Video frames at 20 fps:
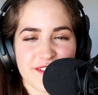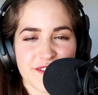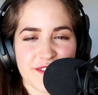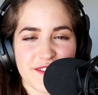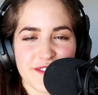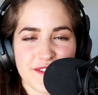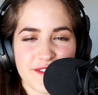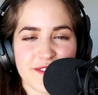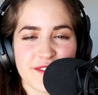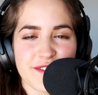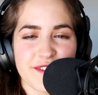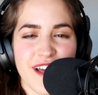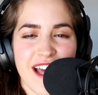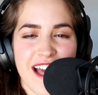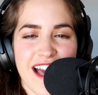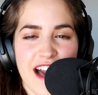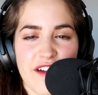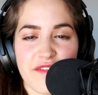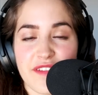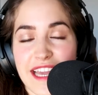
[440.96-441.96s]
Do you
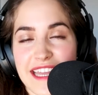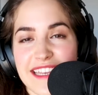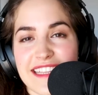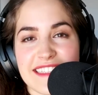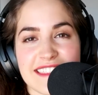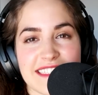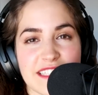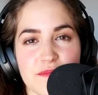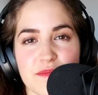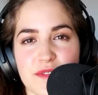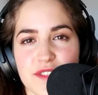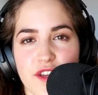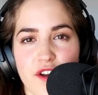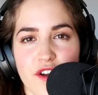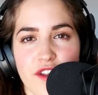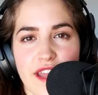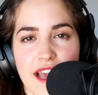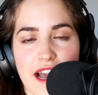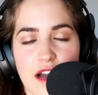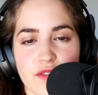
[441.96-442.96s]
have any tips
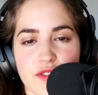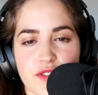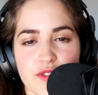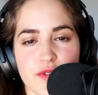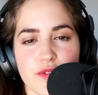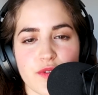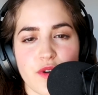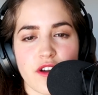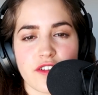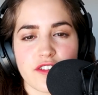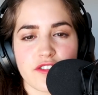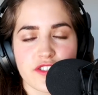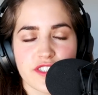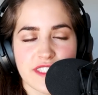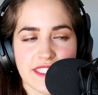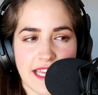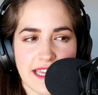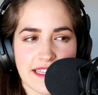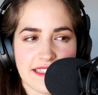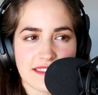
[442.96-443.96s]
on how to
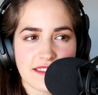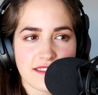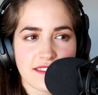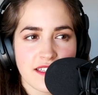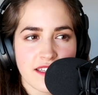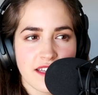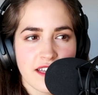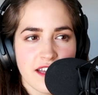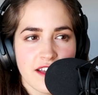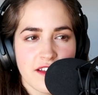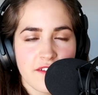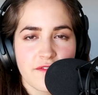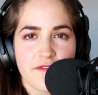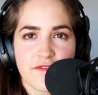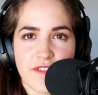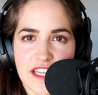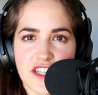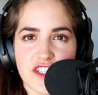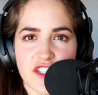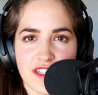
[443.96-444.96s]
understand
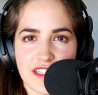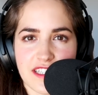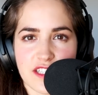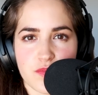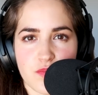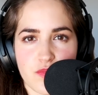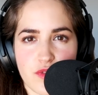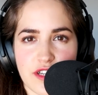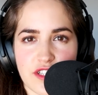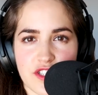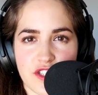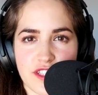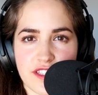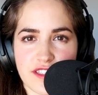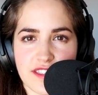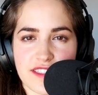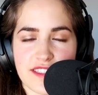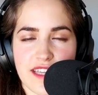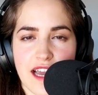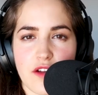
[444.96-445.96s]
facial
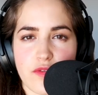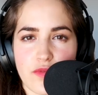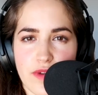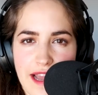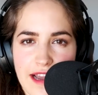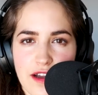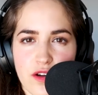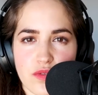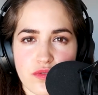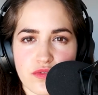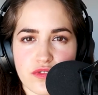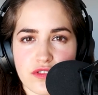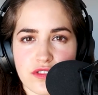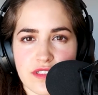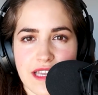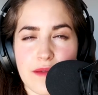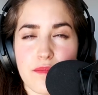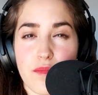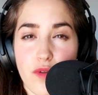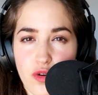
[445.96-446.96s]
expressions
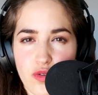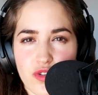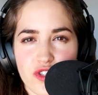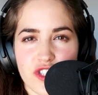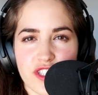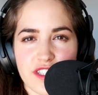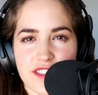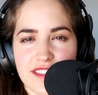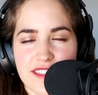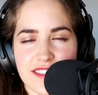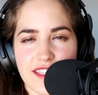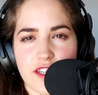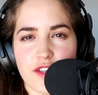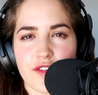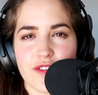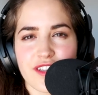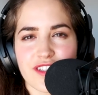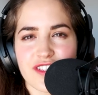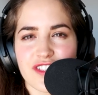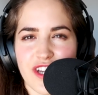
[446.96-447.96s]
around emotions
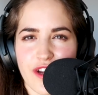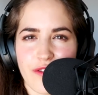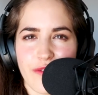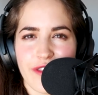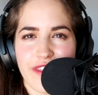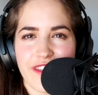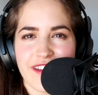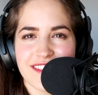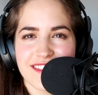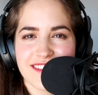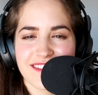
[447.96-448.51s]
that you can share with